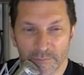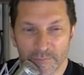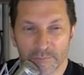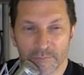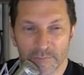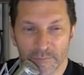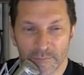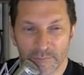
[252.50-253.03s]

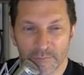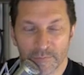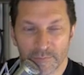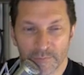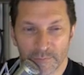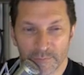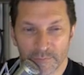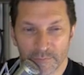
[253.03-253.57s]

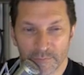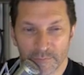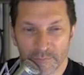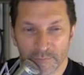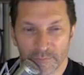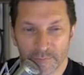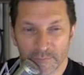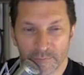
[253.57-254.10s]

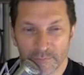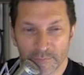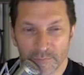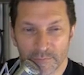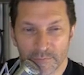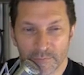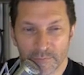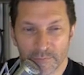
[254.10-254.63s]

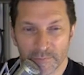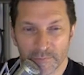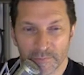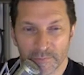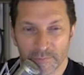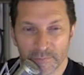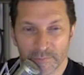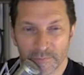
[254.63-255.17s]

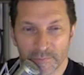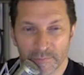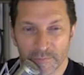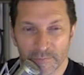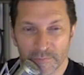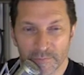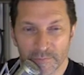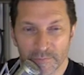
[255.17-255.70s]

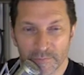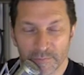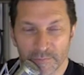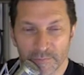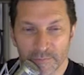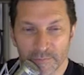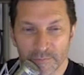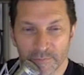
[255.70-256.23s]

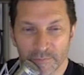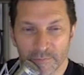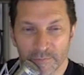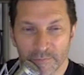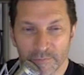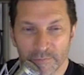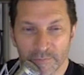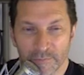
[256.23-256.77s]

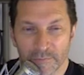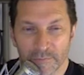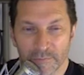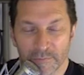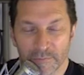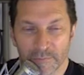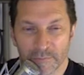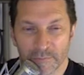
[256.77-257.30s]

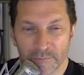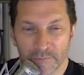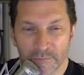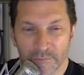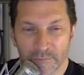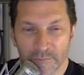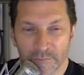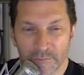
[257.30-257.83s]

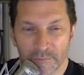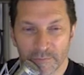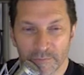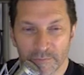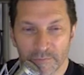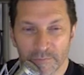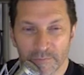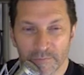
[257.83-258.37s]

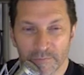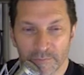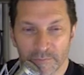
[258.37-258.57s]
(silent)